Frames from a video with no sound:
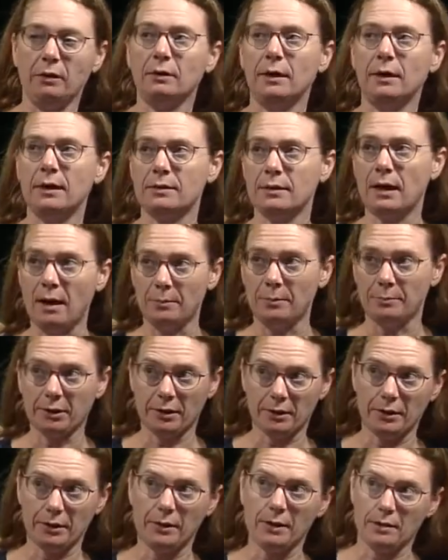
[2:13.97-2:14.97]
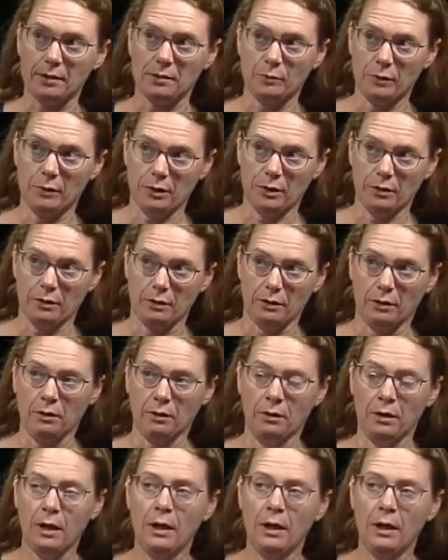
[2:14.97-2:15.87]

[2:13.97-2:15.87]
less optically dense material,